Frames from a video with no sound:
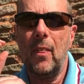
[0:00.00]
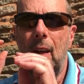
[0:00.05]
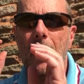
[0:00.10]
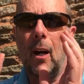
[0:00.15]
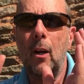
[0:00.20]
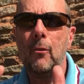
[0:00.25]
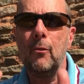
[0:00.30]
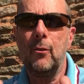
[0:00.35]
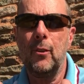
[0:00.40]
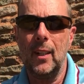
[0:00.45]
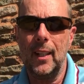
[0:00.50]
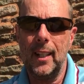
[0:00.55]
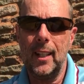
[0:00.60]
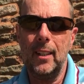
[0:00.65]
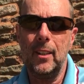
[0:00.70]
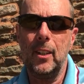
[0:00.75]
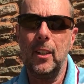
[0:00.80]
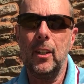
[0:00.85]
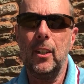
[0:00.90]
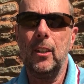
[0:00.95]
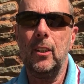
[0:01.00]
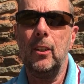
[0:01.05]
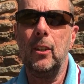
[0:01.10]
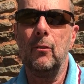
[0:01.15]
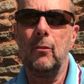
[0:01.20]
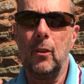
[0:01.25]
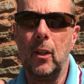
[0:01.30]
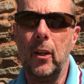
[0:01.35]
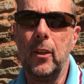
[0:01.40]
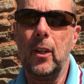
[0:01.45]
Hopefully that
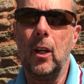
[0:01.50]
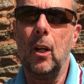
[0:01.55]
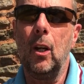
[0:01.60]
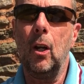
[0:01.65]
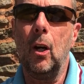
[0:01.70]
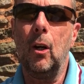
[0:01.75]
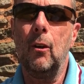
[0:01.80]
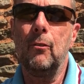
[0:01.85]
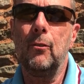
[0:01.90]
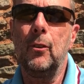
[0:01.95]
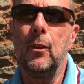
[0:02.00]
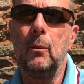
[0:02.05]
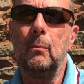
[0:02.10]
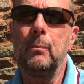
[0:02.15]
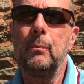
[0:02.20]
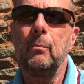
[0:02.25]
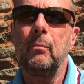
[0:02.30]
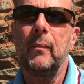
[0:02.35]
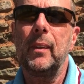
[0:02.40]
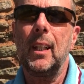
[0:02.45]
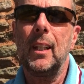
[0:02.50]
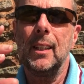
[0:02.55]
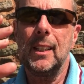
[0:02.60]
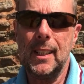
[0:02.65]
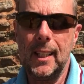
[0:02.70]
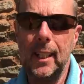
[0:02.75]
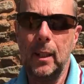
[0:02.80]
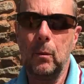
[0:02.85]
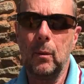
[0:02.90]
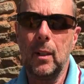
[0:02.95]
you've learned a lot from
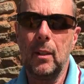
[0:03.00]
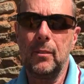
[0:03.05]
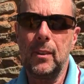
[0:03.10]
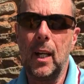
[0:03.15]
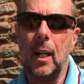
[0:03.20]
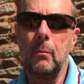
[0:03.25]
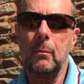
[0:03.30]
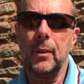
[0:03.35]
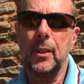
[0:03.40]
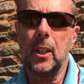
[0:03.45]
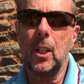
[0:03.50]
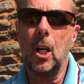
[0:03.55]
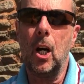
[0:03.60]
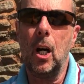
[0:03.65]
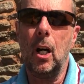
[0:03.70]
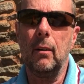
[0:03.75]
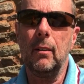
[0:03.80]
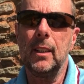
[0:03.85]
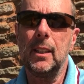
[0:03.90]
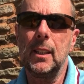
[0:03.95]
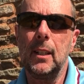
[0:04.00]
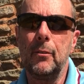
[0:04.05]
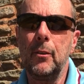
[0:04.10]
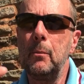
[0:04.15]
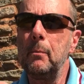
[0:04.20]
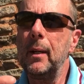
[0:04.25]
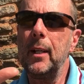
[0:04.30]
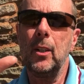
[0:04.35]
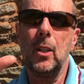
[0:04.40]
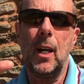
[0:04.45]
seeing what I've done with the car and stuff.
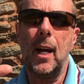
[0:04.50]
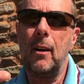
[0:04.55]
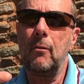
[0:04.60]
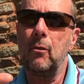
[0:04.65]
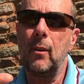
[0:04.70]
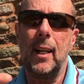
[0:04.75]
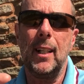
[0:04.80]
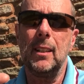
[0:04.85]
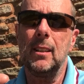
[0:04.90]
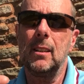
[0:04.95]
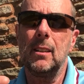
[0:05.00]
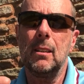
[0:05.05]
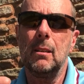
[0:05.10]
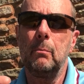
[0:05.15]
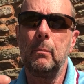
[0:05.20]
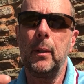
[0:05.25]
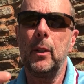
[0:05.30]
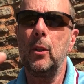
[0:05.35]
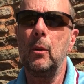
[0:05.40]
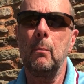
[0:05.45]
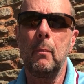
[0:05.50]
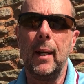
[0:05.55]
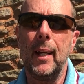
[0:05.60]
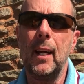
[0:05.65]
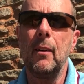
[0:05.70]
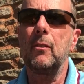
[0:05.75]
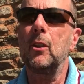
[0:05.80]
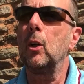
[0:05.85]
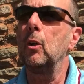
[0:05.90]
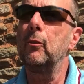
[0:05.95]
You may not have wrens, but you may
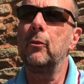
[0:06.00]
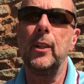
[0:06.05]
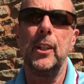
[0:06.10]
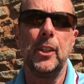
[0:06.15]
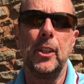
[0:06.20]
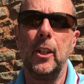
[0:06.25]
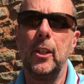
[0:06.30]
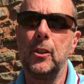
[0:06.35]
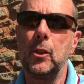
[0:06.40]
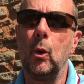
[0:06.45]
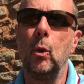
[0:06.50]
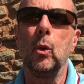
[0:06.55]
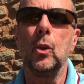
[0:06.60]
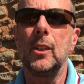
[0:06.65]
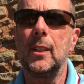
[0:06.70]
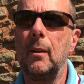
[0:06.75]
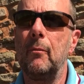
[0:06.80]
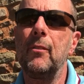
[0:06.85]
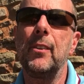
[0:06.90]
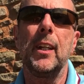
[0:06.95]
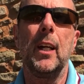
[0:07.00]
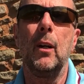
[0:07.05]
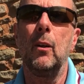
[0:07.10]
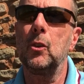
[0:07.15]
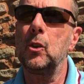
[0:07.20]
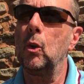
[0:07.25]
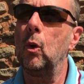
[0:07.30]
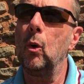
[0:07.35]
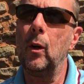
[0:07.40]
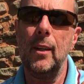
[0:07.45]
have goldfinches or something
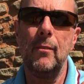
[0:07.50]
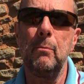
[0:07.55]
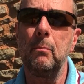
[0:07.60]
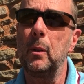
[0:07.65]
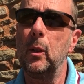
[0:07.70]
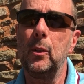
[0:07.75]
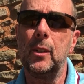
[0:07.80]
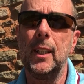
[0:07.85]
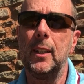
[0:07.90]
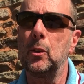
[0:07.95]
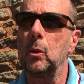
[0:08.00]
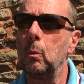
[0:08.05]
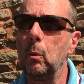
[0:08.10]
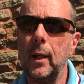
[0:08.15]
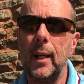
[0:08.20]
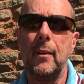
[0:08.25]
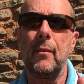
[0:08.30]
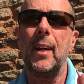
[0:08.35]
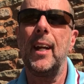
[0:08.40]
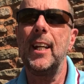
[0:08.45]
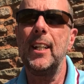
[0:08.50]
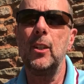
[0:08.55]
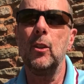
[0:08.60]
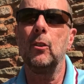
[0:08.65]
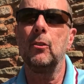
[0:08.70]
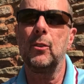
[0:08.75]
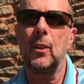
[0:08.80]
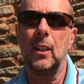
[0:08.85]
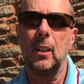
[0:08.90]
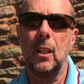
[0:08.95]
else, or even blue tits or whatever in
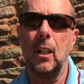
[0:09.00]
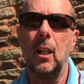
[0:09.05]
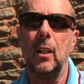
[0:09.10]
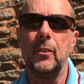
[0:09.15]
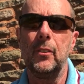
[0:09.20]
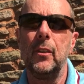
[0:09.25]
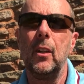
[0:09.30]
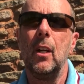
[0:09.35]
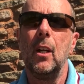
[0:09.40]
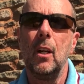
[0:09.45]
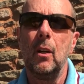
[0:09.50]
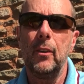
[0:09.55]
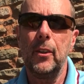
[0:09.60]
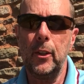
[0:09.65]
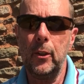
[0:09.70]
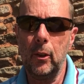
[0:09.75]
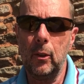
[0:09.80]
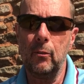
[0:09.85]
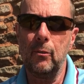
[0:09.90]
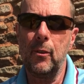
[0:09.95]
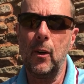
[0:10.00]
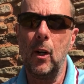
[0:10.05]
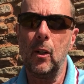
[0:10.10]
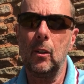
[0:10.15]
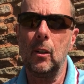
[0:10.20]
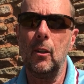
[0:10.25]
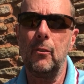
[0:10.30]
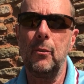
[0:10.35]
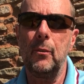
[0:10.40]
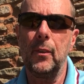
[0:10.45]
your front garden that you can
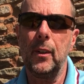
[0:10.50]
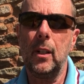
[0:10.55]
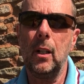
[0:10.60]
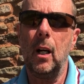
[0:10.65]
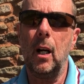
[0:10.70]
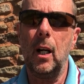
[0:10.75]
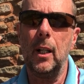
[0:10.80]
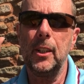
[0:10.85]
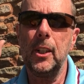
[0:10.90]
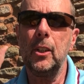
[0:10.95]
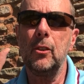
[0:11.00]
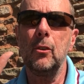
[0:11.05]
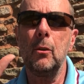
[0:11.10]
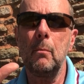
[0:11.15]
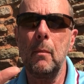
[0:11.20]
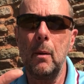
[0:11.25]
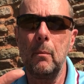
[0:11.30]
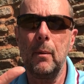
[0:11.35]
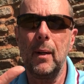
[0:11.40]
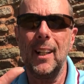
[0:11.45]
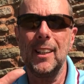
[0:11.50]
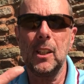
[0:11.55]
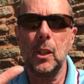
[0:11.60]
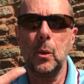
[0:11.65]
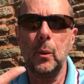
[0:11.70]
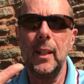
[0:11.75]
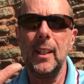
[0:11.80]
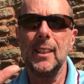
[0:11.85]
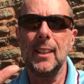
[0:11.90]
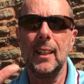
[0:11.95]
photograph from the car. And just remember, as the
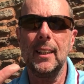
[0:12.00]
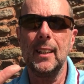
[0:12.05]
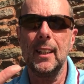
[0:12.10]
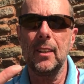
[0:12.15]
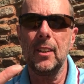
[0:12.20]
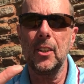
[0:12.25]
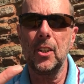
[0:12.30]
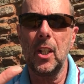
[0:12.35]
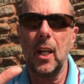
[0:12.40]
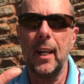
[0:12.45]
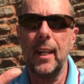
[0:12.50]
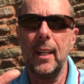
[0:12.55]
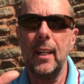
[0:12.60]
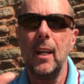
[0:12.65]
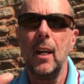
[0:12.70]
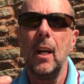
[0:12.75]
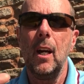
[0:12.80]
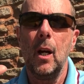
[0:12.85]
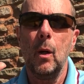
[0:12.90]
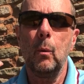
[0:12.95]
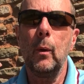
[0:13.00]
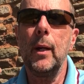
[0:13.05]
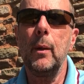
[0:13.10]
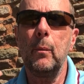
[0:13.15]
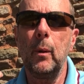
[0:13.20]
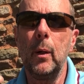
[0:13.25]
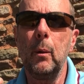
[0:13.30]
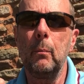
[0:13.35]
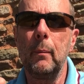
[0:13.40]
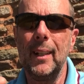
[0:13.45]
Queen said the other day, we
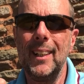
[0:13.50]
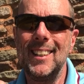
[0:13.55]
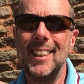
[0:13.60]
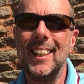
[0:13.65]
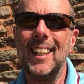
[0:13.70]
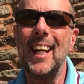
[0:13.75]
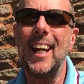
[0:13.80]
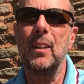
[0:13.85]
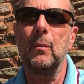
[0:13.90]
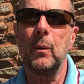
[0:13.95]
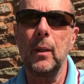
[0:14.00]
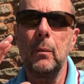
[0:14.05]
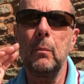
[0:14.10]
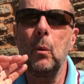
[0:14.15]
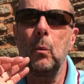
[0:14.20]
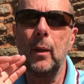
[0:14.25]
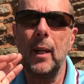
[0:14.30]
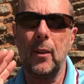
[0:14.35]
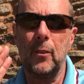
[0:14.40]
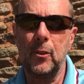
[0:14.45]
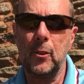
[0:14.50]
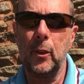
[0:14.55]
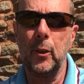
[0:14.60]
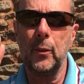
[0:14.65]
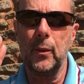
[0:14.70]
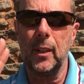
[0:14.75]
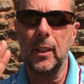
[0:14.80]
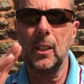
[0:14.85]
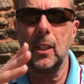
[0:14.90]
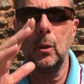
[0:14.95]
will meet again. We will get
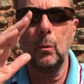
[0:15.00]
through this.